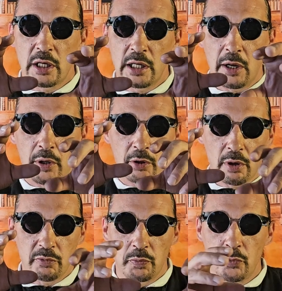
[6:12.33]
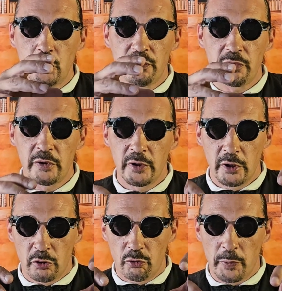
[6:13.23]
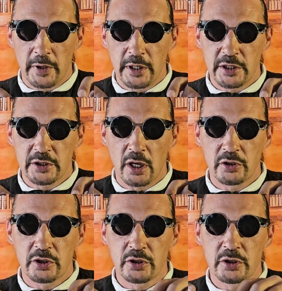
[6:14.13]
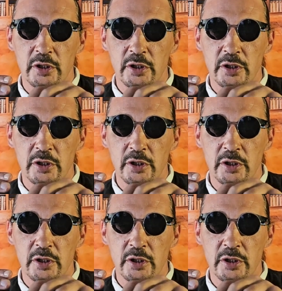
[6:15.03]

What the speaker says: allowing their arm to move, gripping their stance.